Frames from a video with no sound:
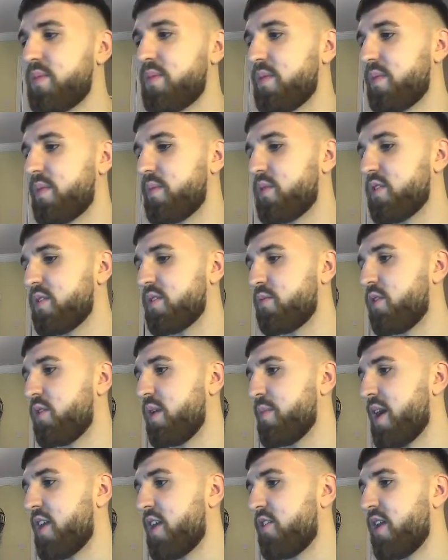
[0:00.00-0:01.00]
doesn't really
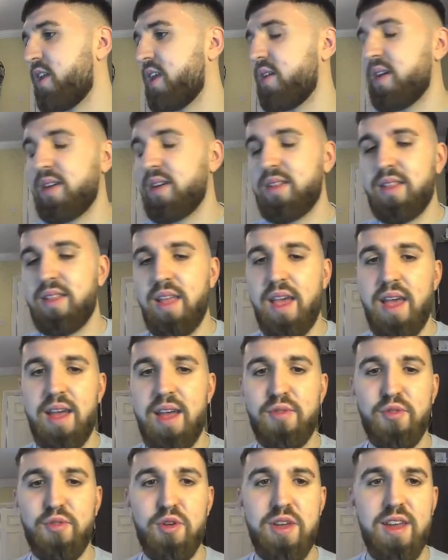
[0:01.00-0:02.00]
matter anyway.
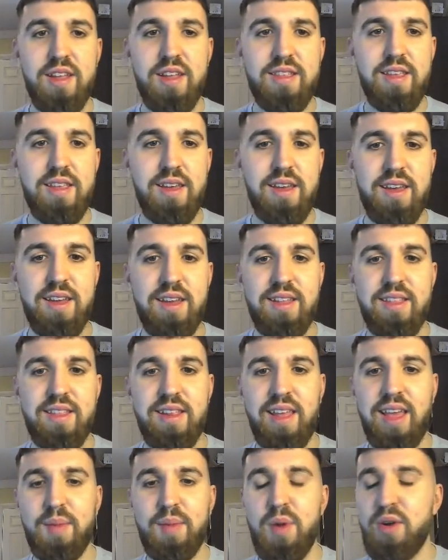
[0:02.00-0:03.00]
Free hit to think
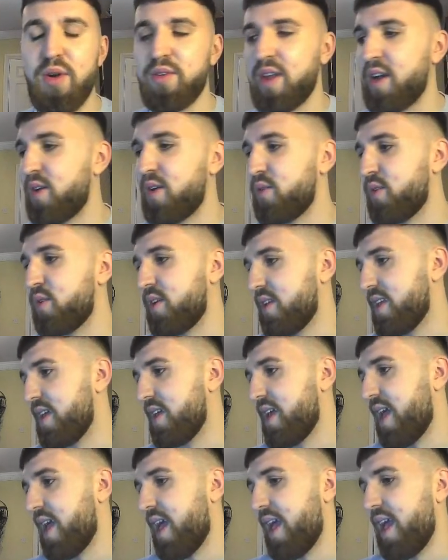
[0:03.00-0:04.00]
about now.
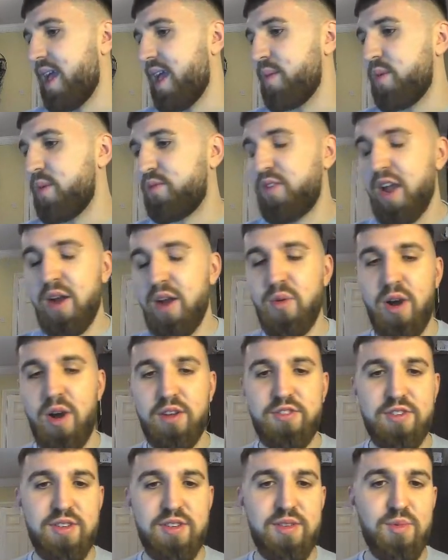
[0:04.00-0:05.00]
If you are
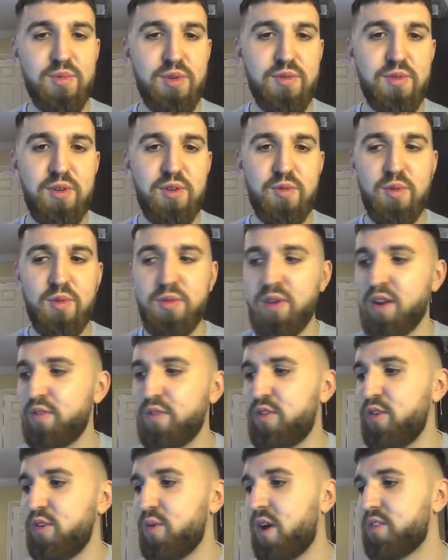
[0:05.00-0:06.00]
watching, we've got a few
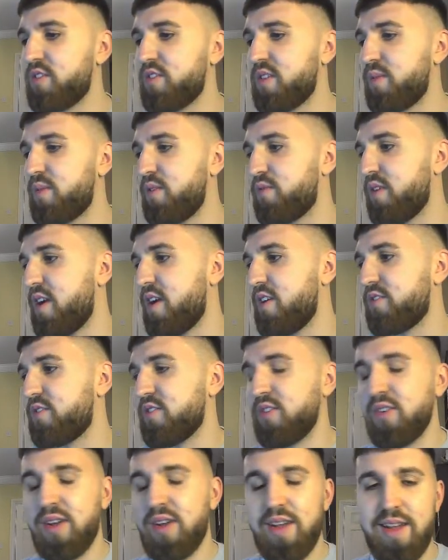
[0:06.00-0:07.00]
watching, to be fair, so
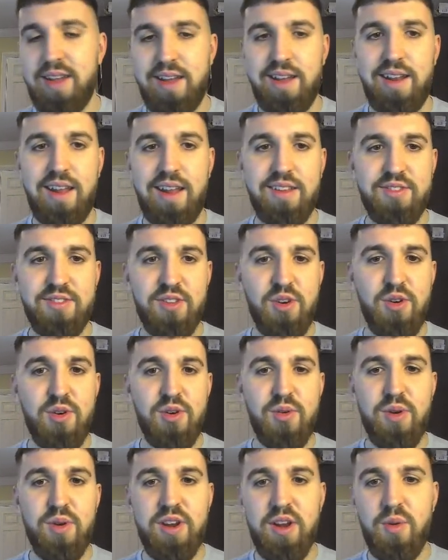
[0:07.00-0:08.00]
let us know
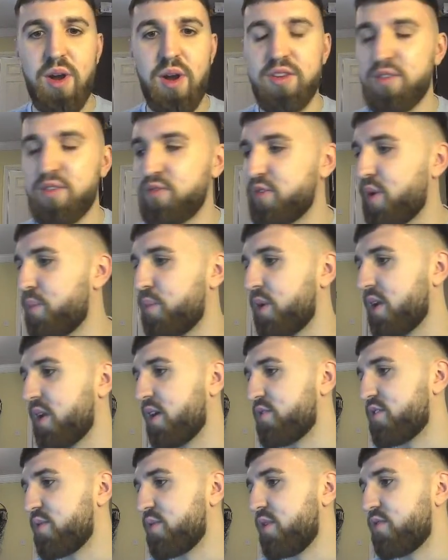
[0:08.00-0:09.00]
where you're watching from. I see
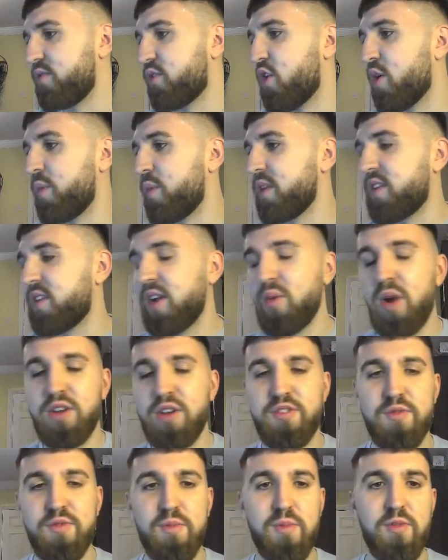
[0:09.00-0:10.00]
we've Cormac there
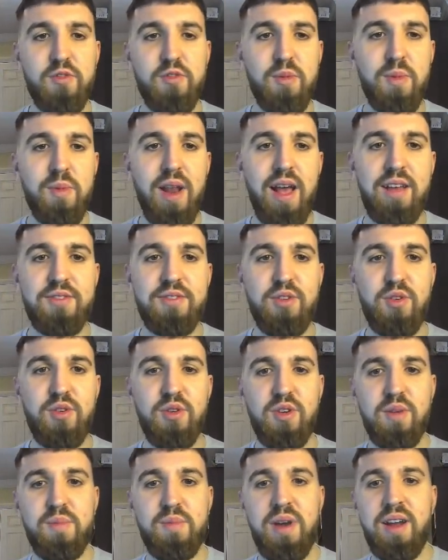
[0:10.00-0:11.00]
watching from Glasgow.
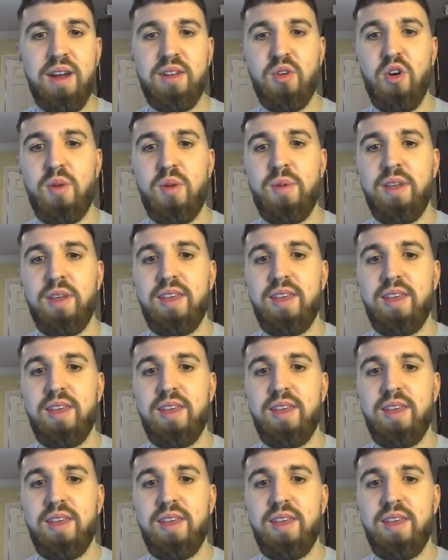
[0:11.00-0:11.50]
Good man, Cormac.